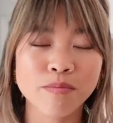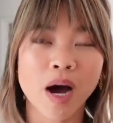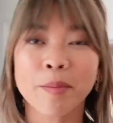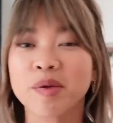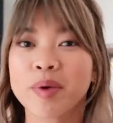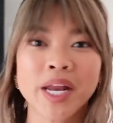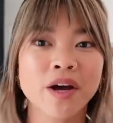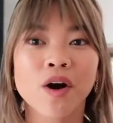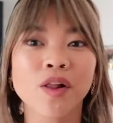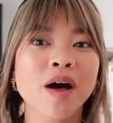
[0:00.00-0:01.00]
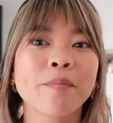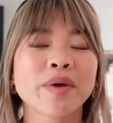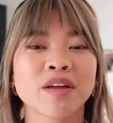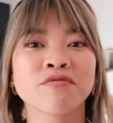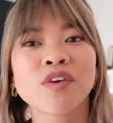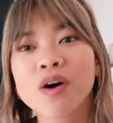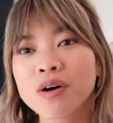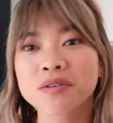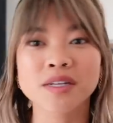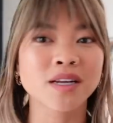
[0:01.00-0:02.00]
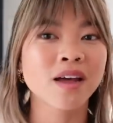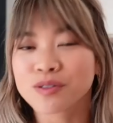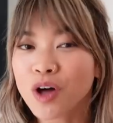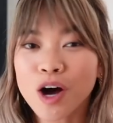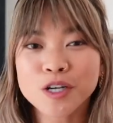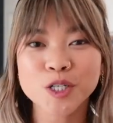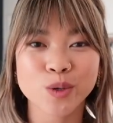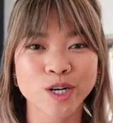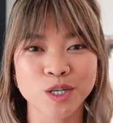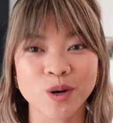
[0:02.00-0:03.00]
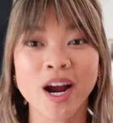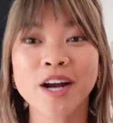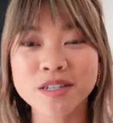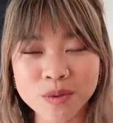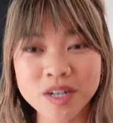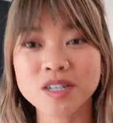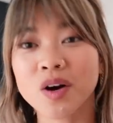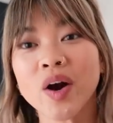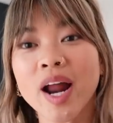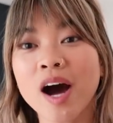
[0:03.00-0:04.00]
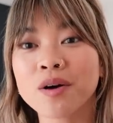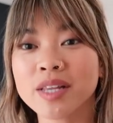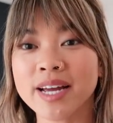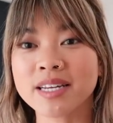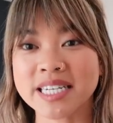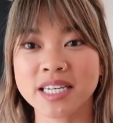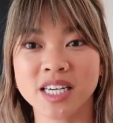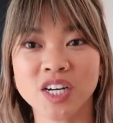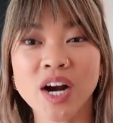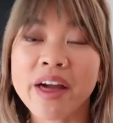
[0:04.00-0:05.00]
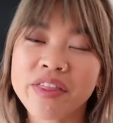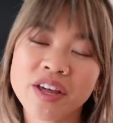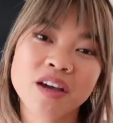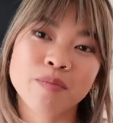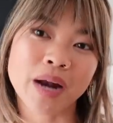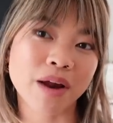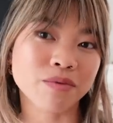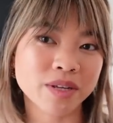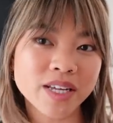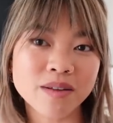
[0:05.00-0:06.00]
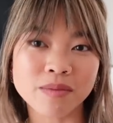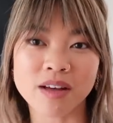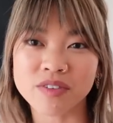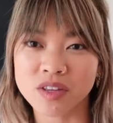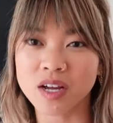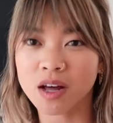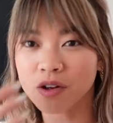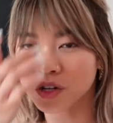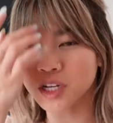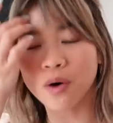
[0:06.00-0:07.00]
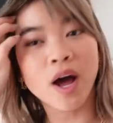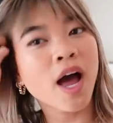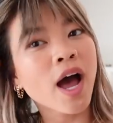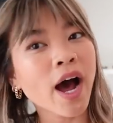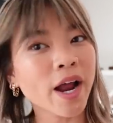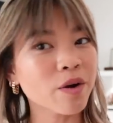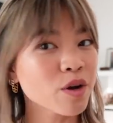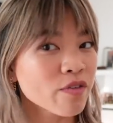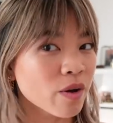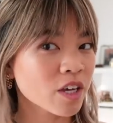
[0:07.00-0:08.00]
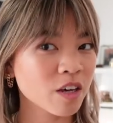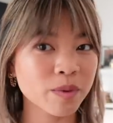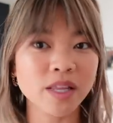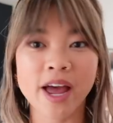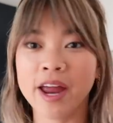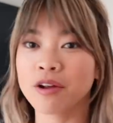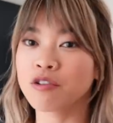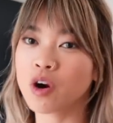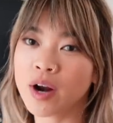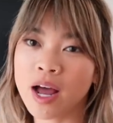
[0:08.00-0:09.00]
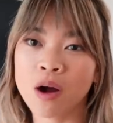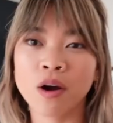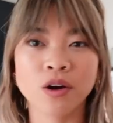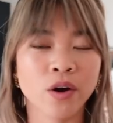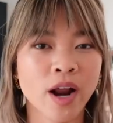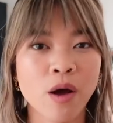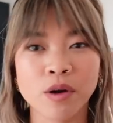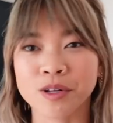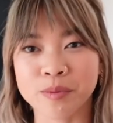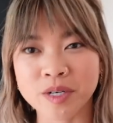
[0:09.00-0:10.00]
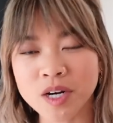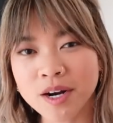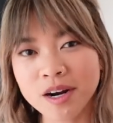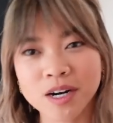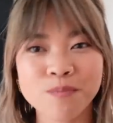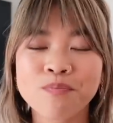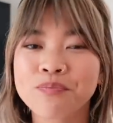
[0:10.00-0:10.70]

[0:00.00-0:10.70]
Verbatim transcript: bobby pin it all up and it falls and long story short, I just wanna grow it out like to here, I think, but I really am loving the color. So I don't know if I'll keep it light and grow it out or grow it out and go a little bit darker.